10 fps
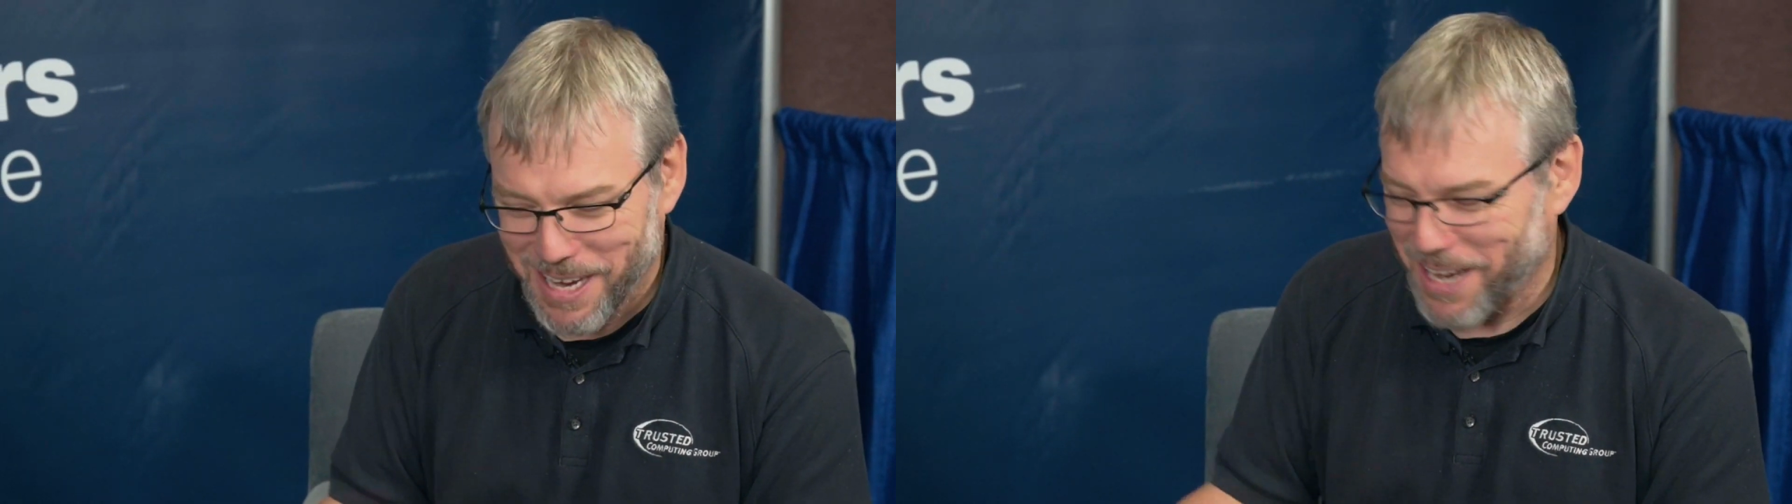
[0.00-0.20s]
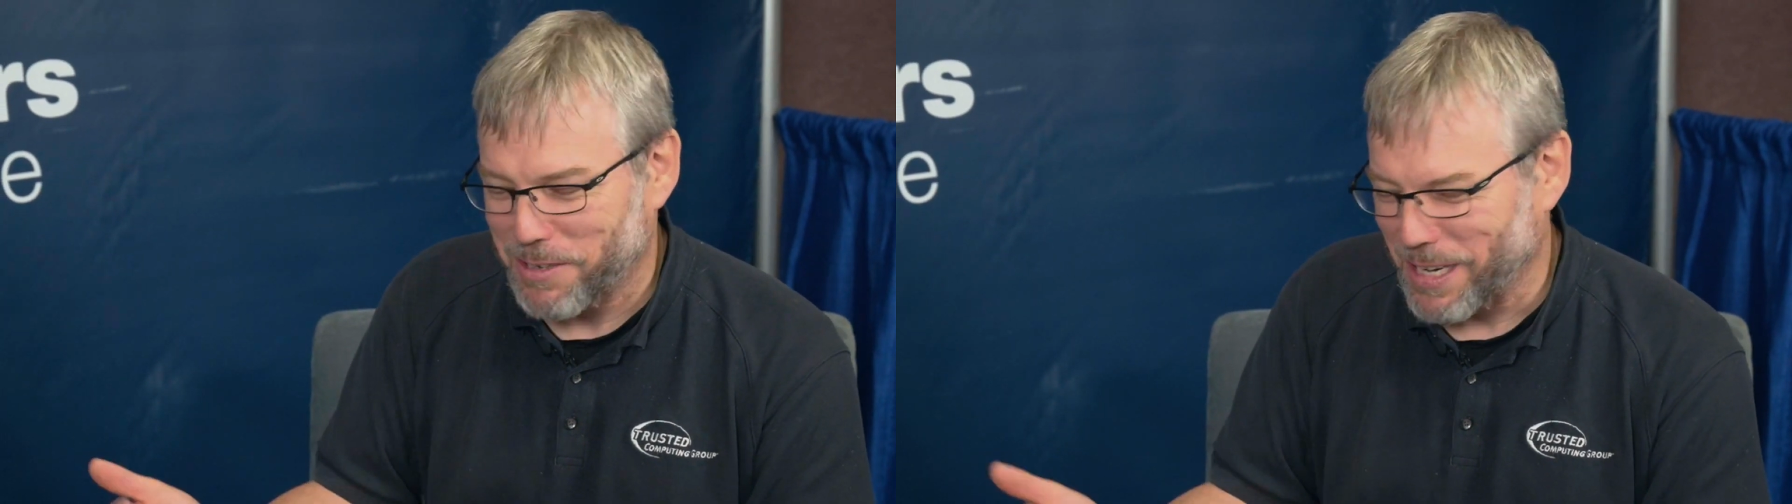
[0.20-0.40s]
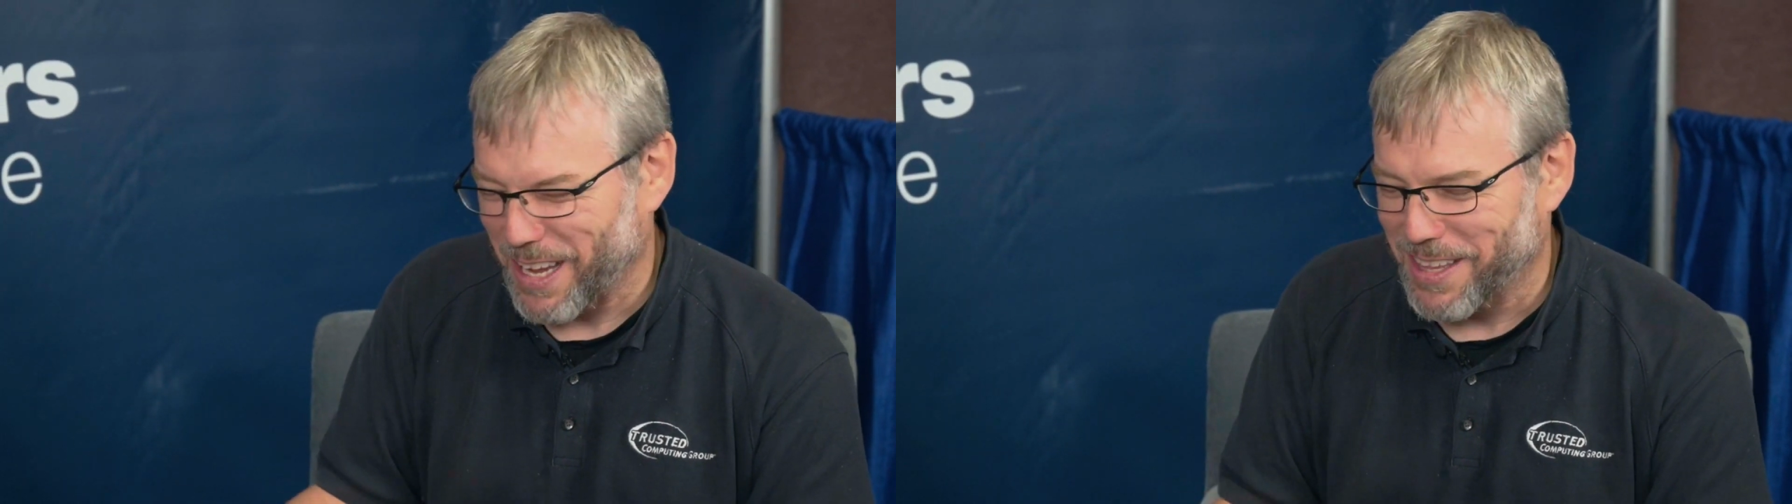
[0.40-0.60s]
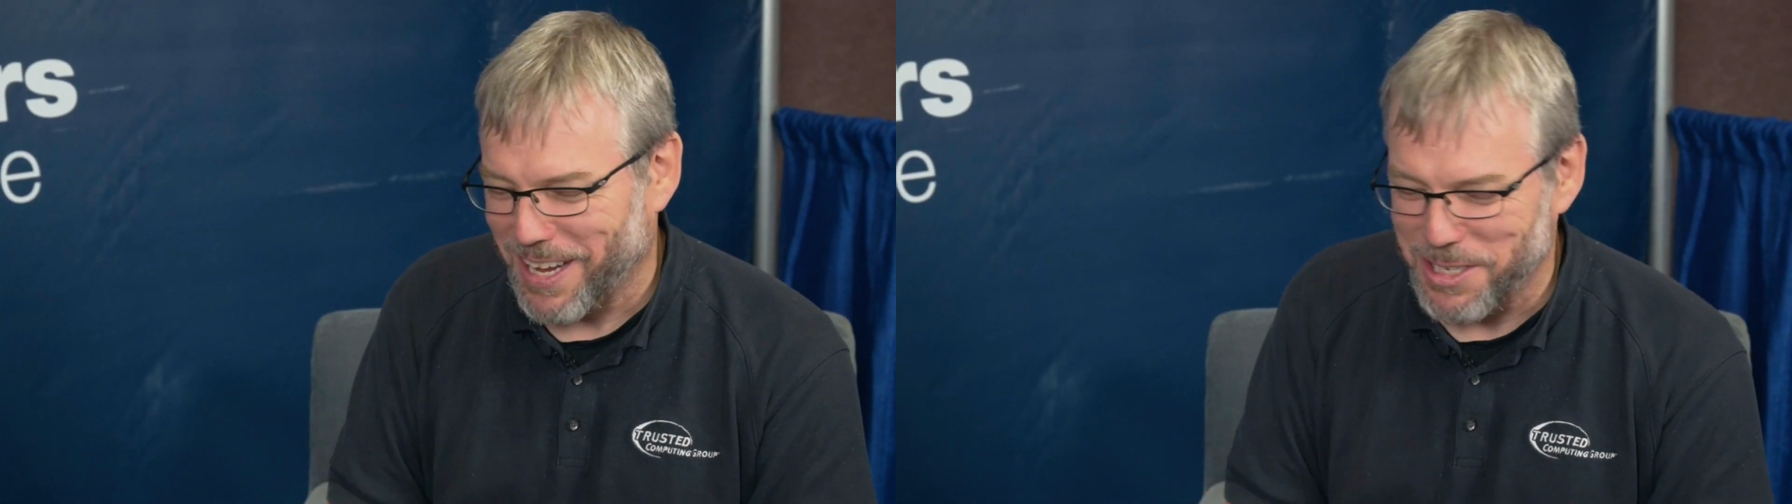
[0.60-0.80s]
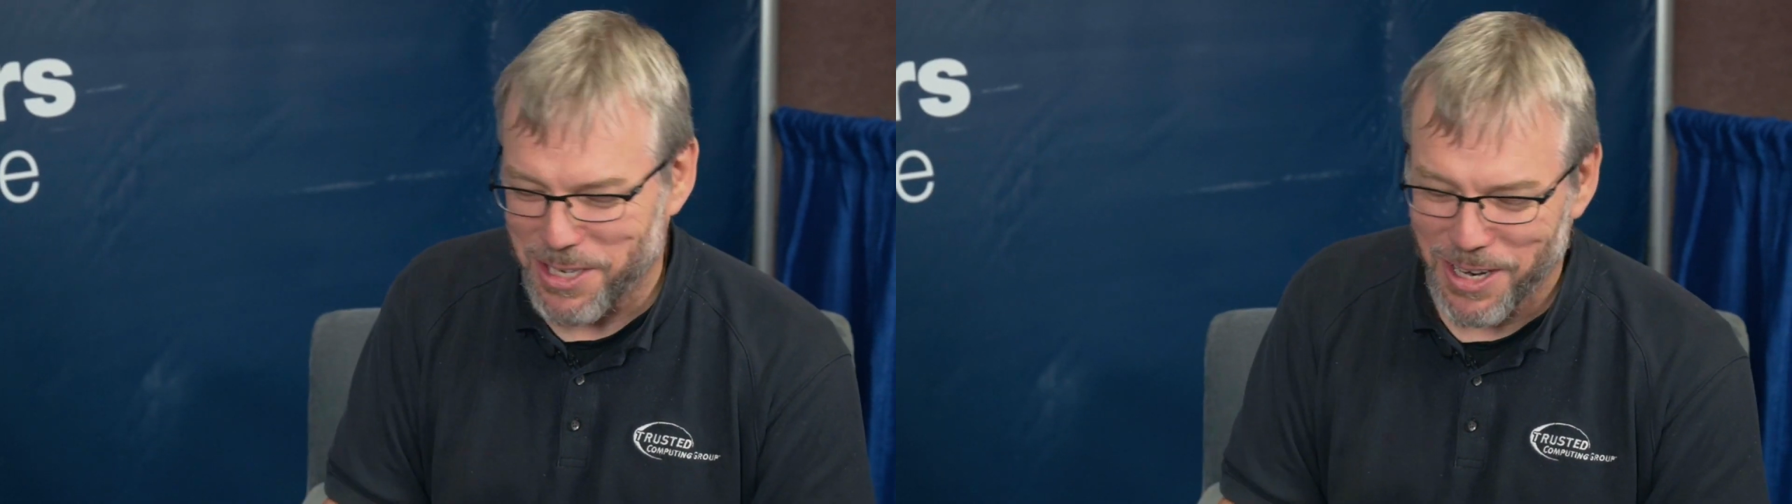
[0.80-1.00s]
I
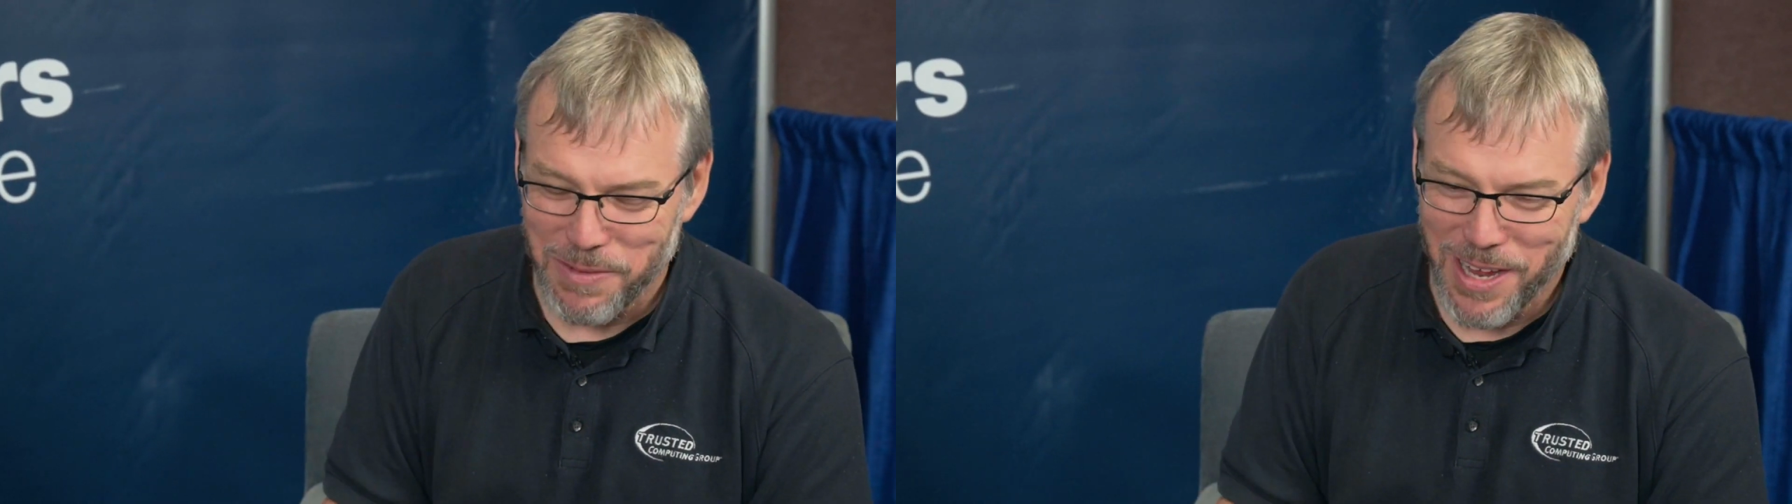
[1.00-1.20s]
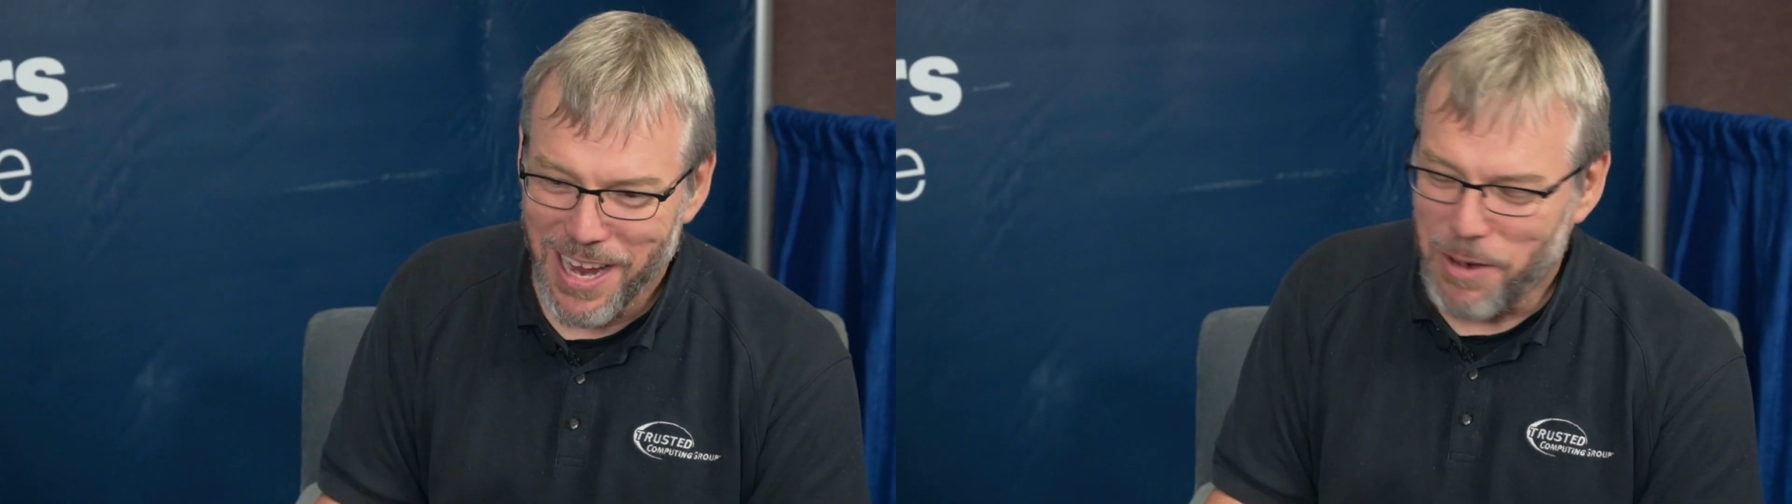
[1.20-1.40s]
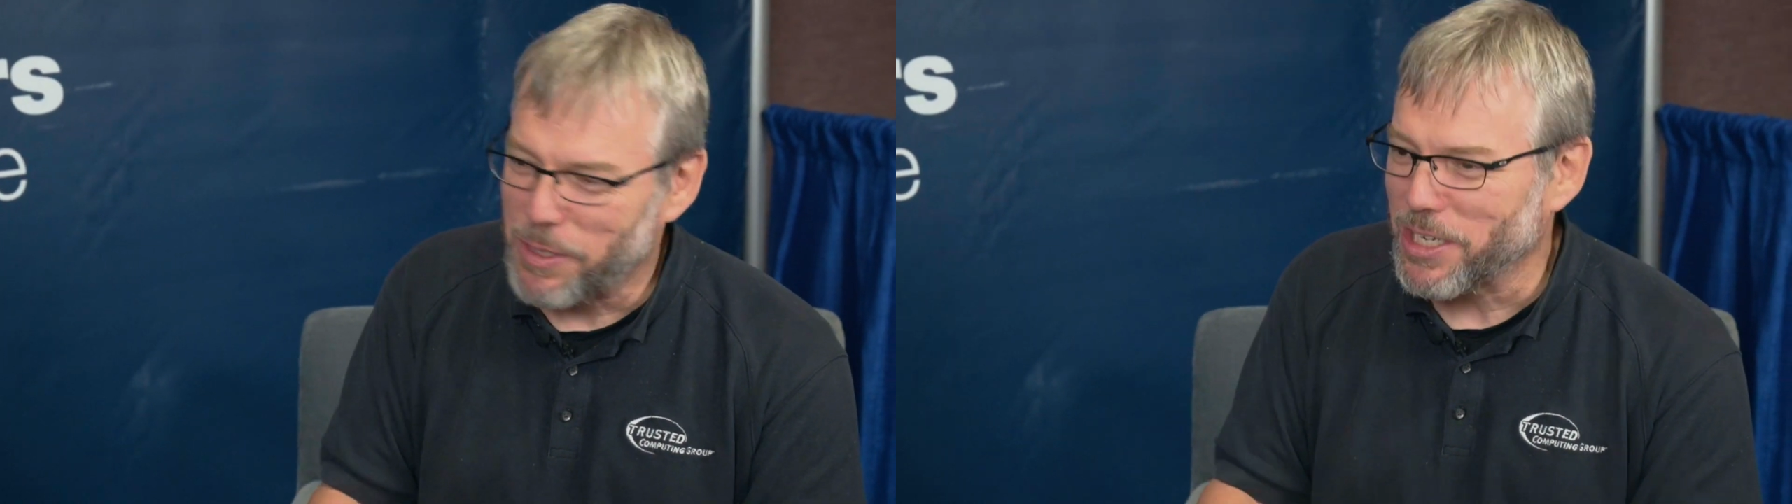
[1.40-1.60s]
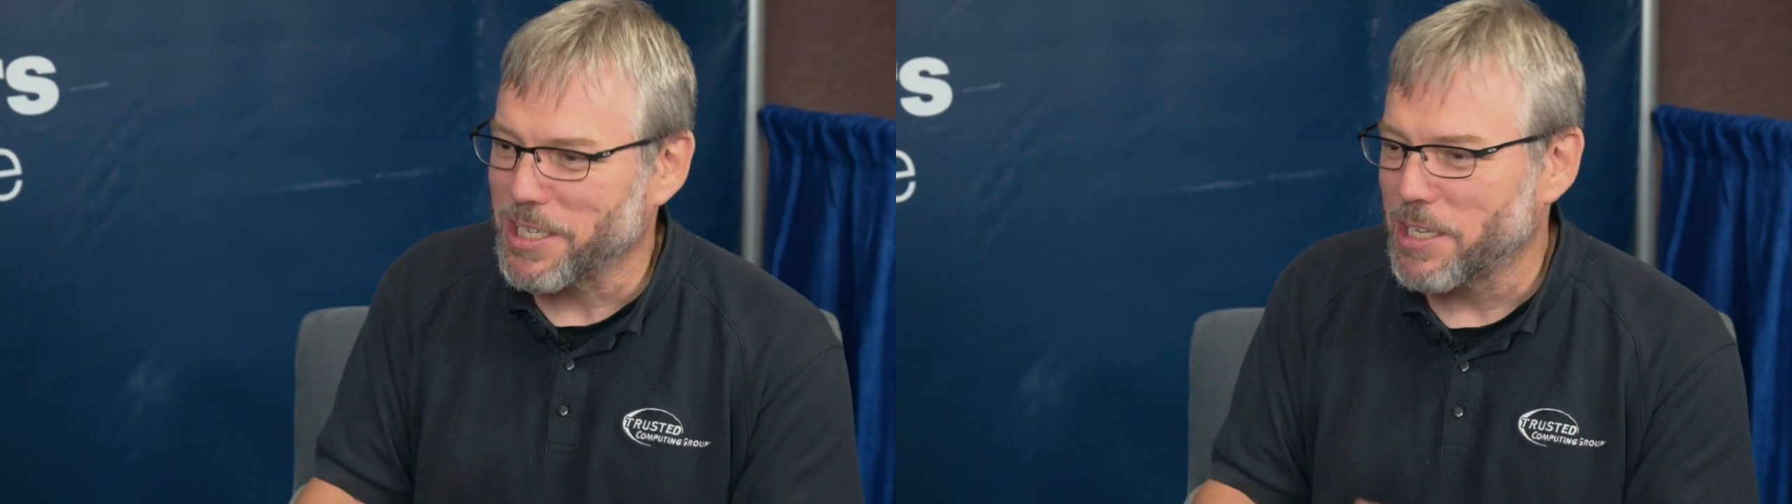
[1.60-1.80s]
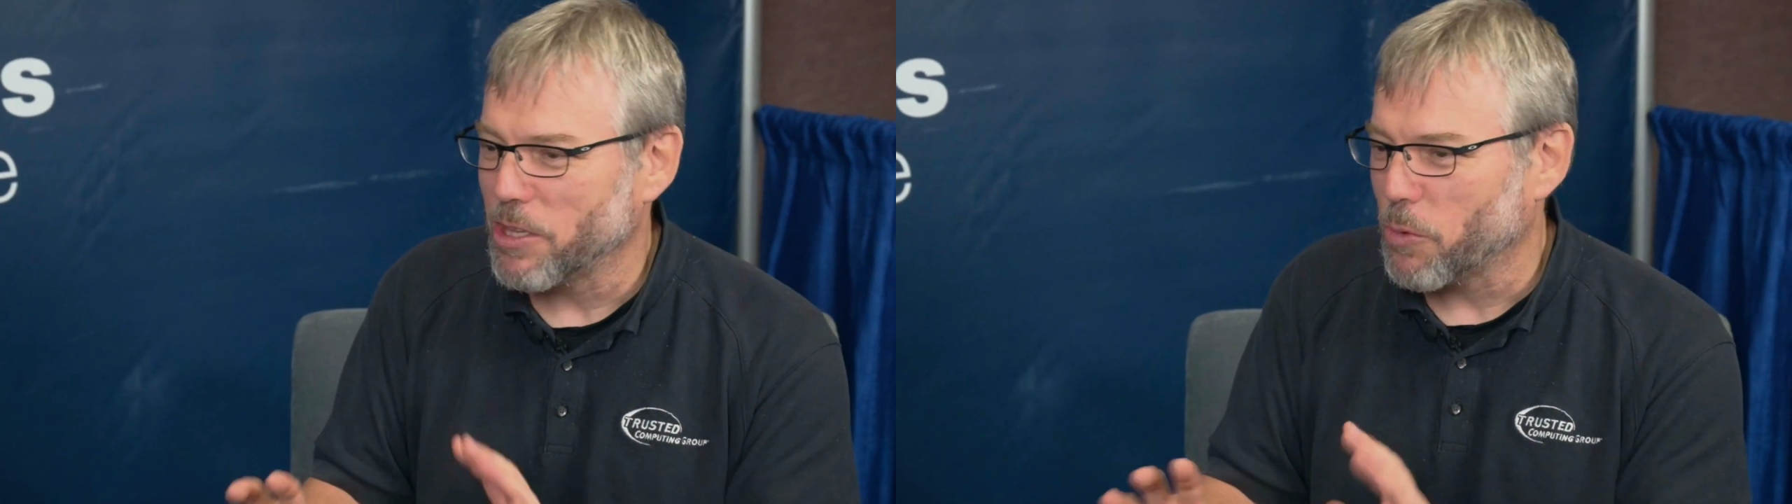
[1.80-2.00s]
thought so. Which
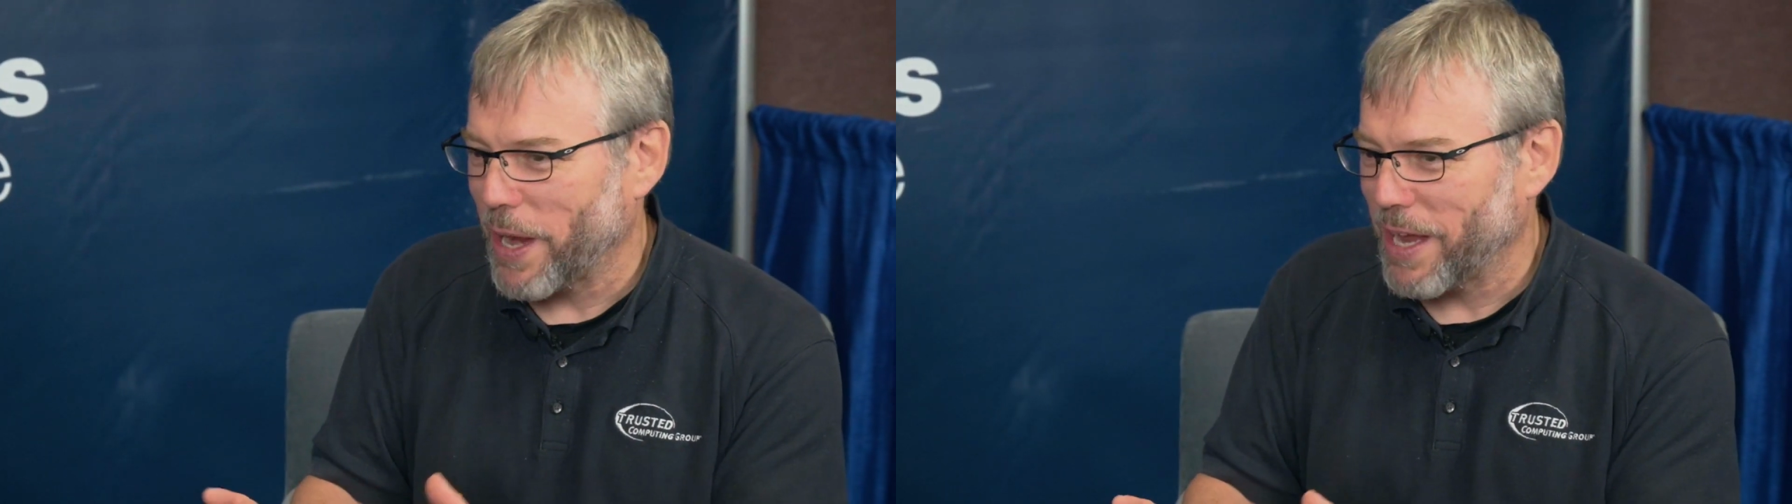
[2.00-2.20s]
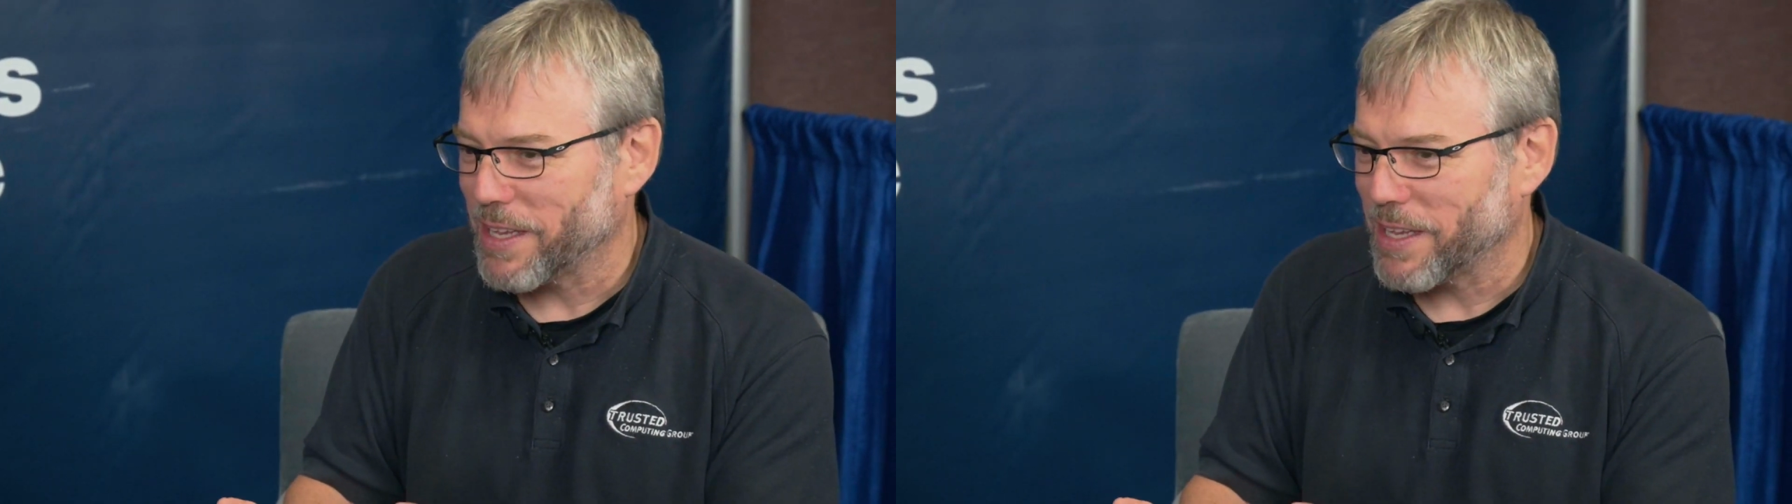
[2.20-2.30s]
is the way